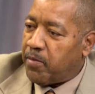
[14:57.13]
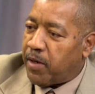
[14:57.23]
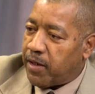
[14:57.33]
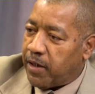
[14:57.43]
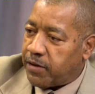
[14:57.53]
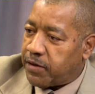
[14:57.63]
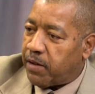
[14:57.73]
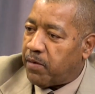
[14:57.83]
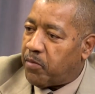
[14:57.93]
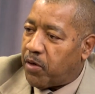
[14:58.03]
my guest,
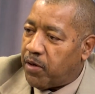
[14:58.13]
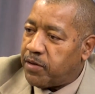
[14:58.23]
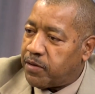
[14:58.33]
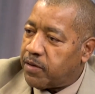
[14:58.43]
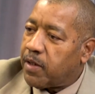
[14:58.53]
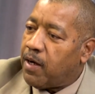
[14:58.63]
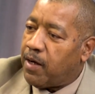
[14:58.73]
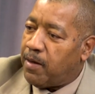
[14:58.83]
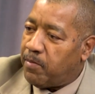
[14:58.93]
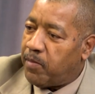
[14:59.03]
Sarah Burns,
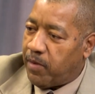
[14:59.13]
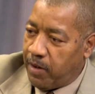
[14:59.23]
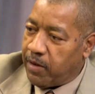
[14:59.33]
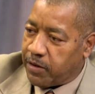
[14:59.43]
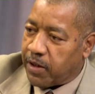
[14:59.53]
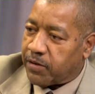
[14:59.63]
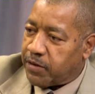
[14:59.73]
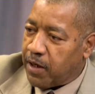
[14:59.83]
Chelsea